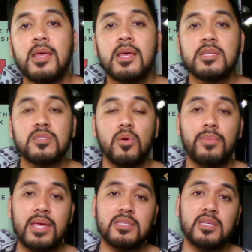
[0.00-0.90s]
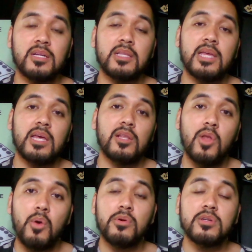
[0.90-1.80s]
So basically it
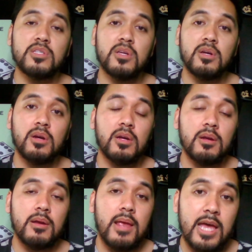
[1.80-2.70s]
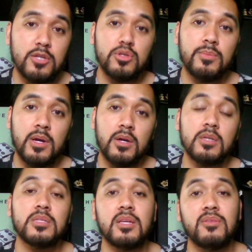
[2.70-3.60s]
lowers your entry barrier
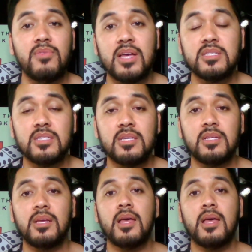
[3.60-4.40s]
to investing,